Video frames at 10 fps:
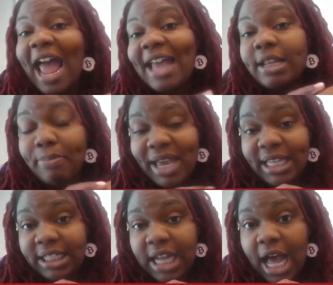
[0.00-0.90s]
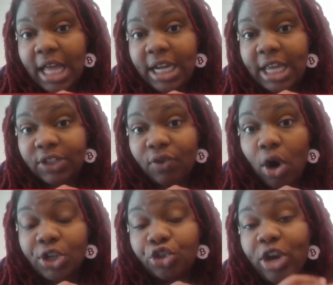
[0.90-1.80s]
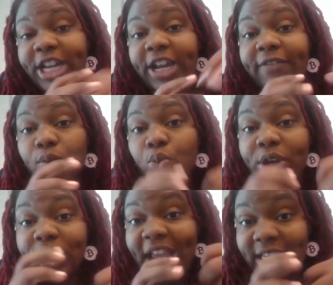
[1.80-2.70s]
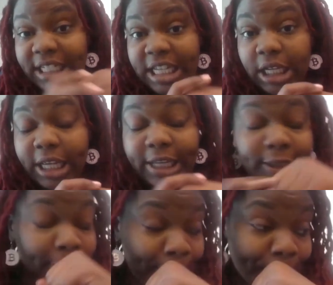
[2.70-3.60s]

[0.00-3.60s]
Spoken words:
at the bedside as far as training with ACLS.